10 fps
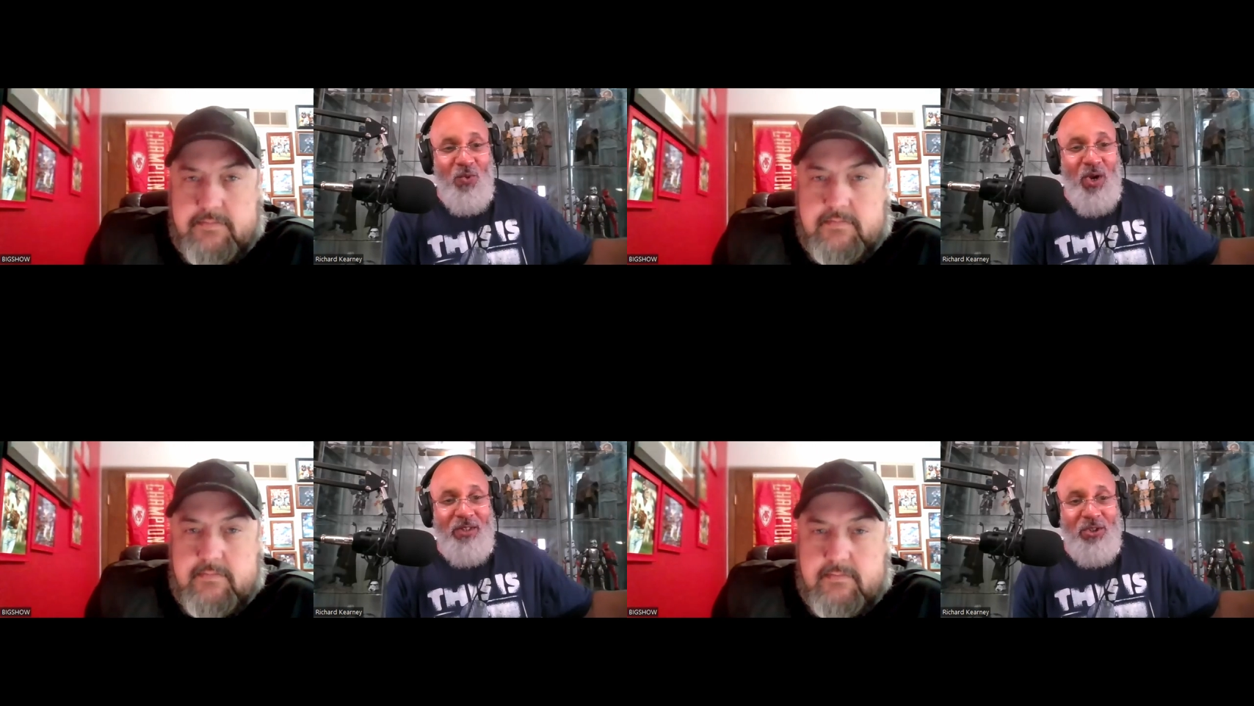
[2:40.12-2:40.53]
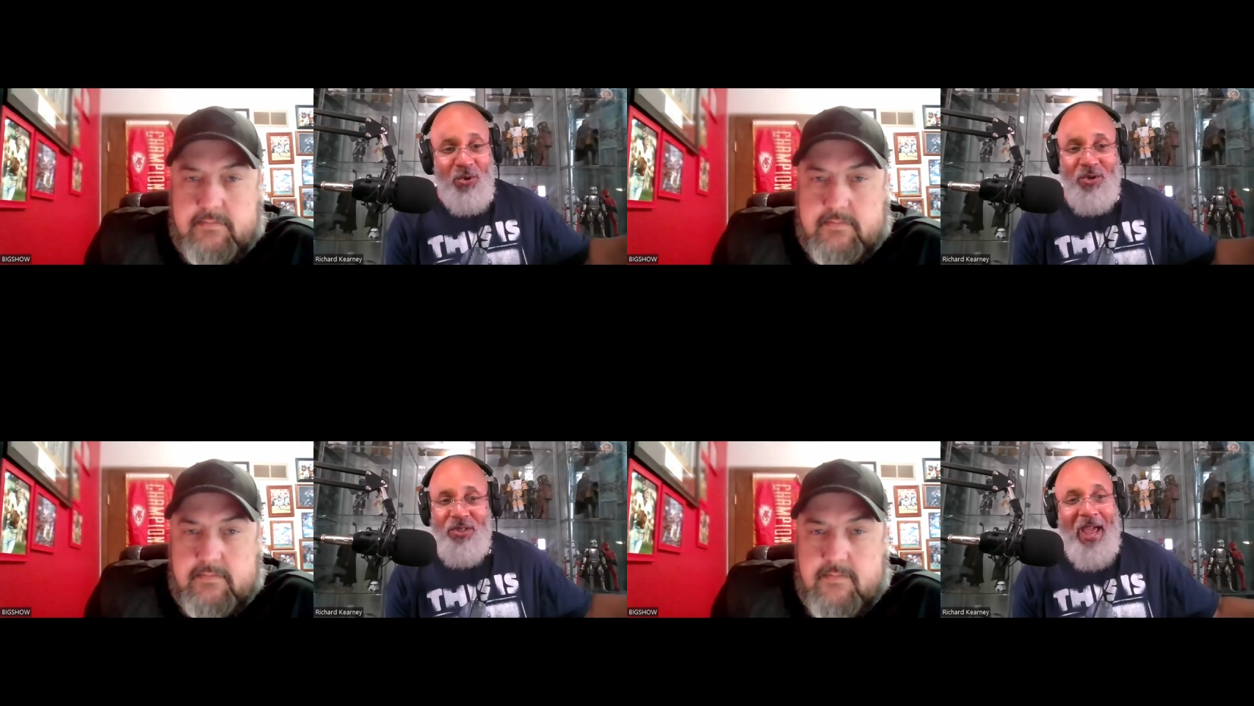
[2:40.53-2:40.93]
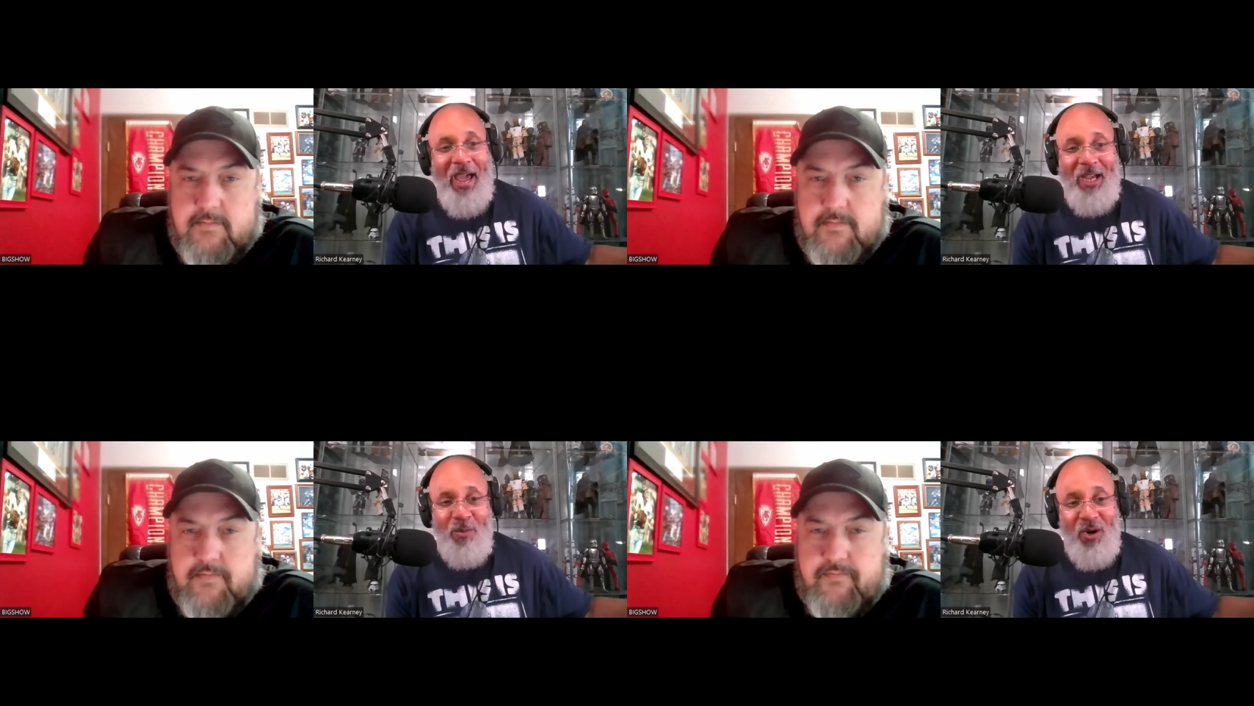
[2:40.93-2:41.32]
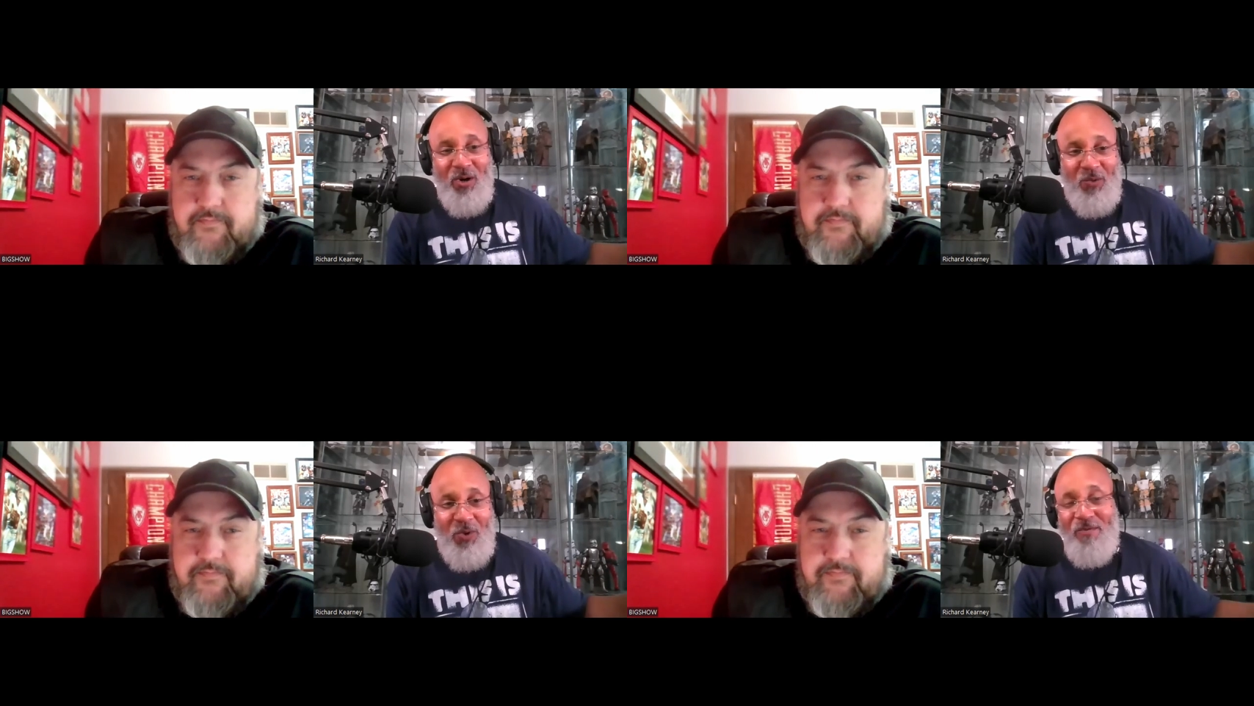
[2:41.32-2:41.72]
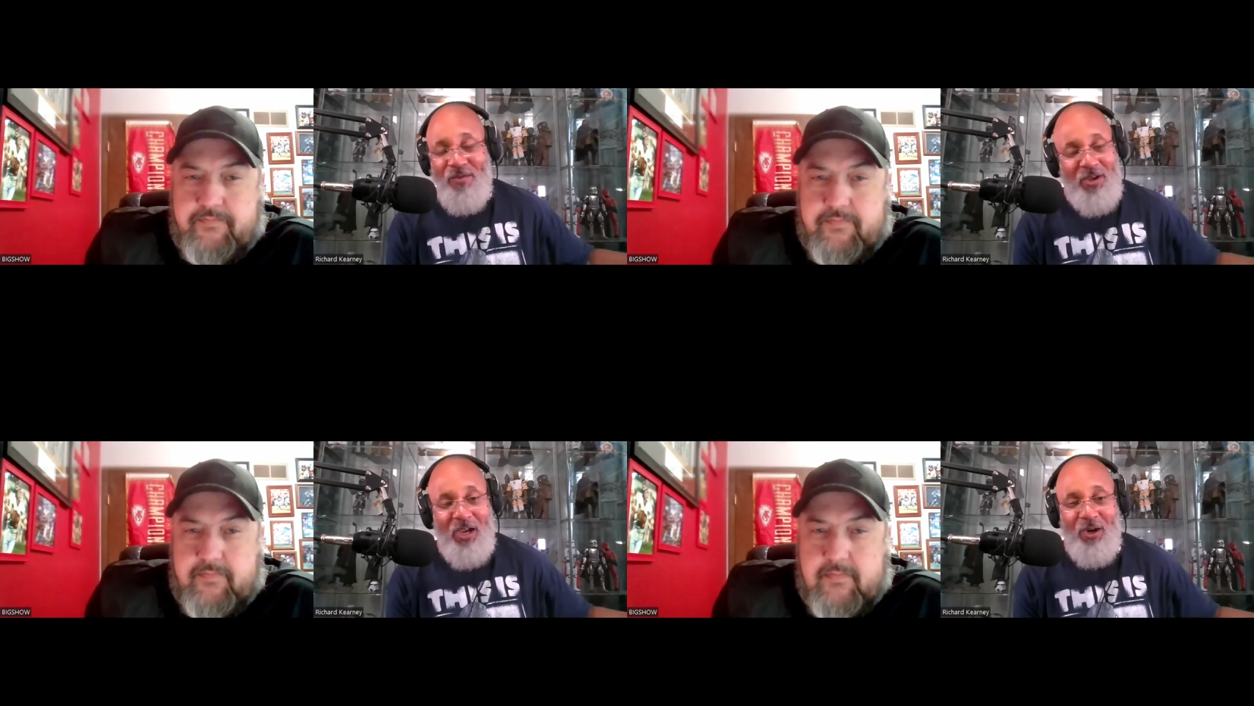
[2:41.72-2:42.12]
Speaker 1: run towards the hash mark or whatever the
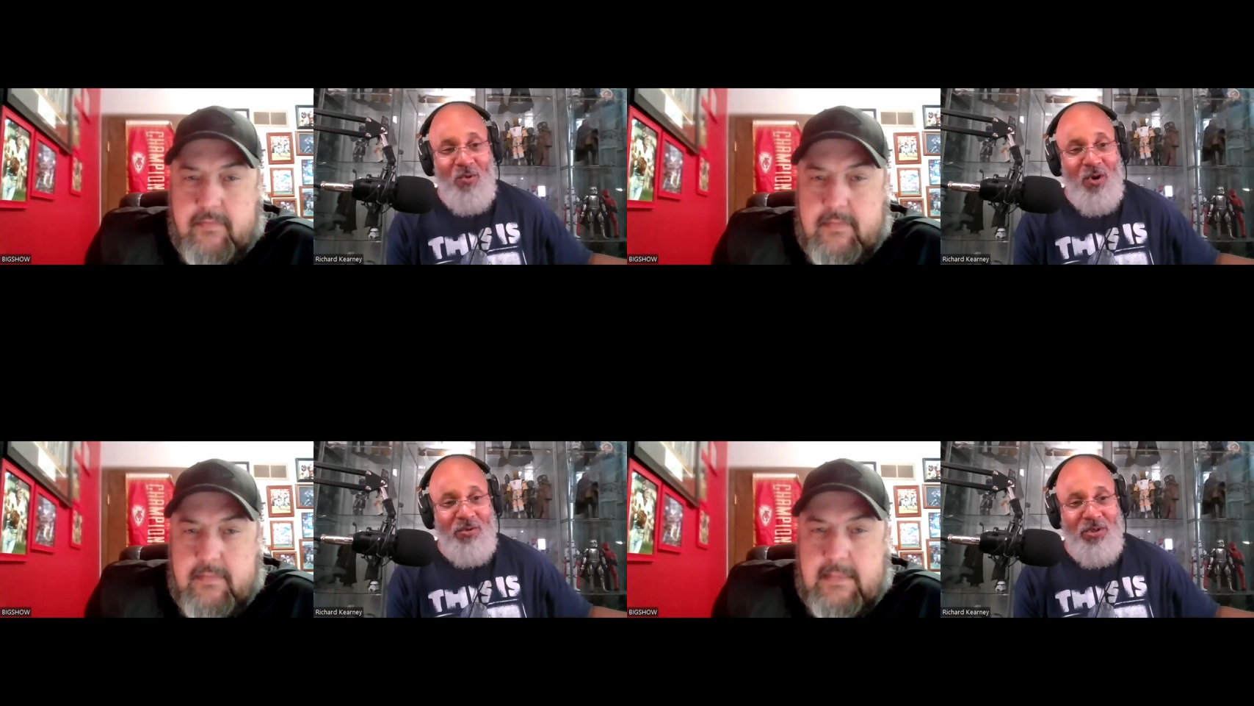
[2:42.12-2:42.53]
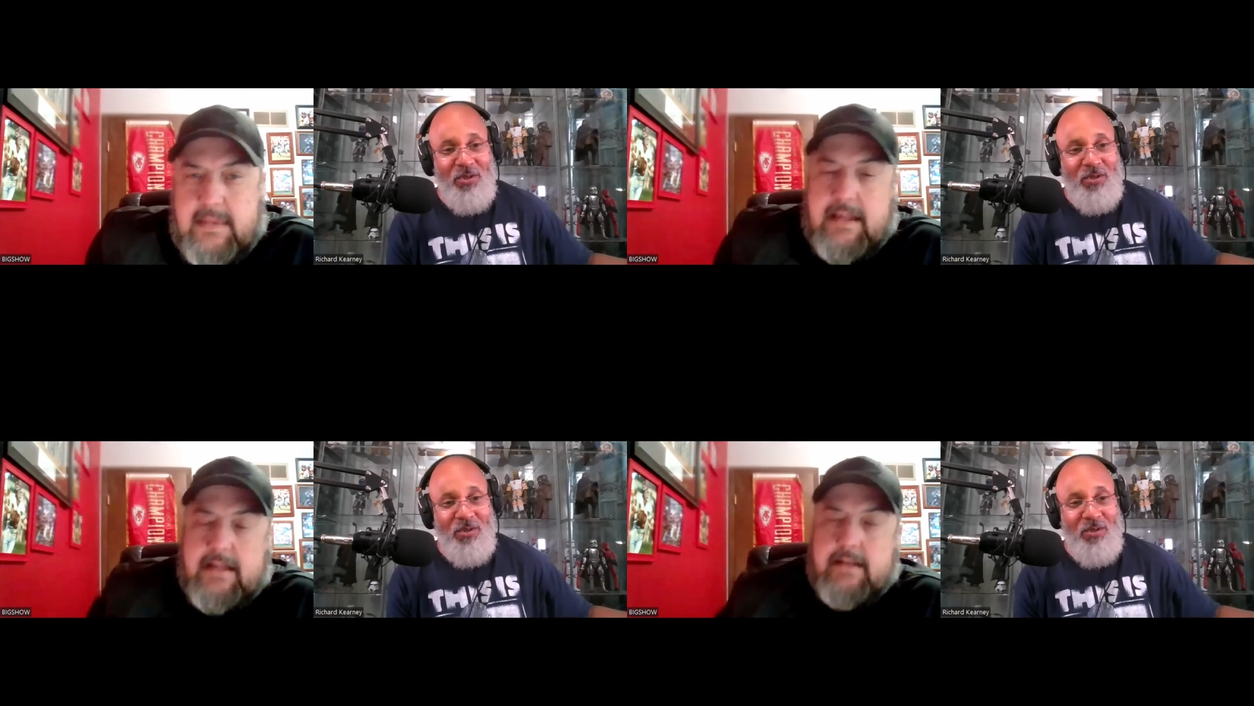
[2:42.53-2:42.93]
kicker wants.